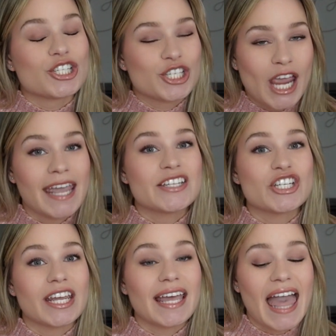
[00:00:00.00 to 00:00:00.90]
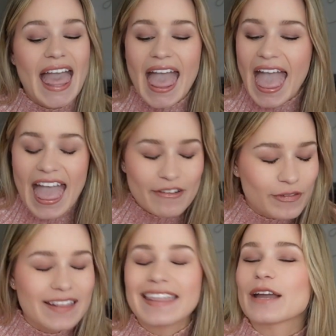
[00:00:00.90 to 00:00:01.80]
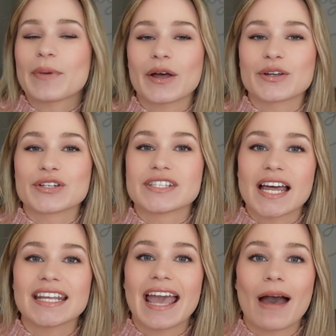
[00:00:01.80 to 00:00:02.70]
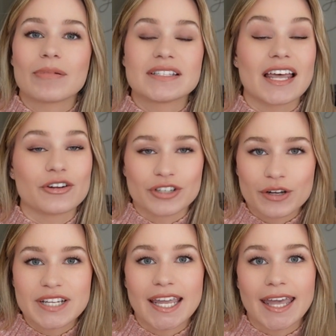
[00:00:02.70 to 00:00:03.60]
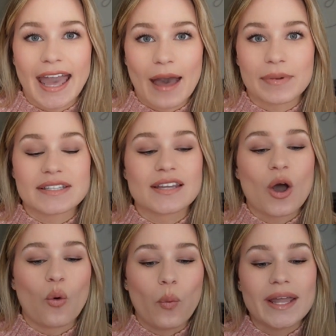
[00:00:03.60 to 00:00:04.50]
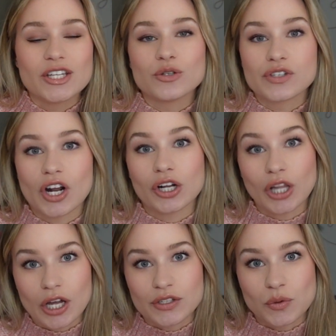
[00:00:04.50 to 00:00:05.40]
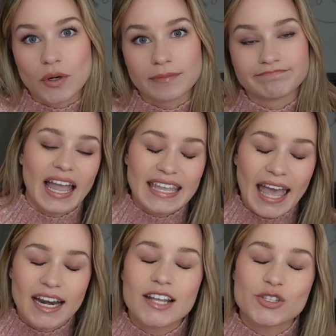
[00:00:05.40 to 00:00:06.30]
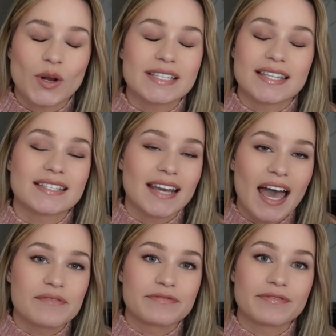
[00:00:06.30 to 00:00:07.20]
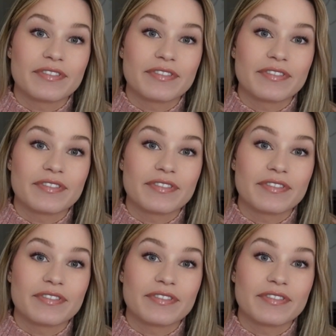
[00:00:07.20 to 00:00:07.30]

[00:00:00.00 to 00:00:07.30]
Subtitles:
changing everything about your study habits and your note-taking habits when you start law school. I cannot stress this enough.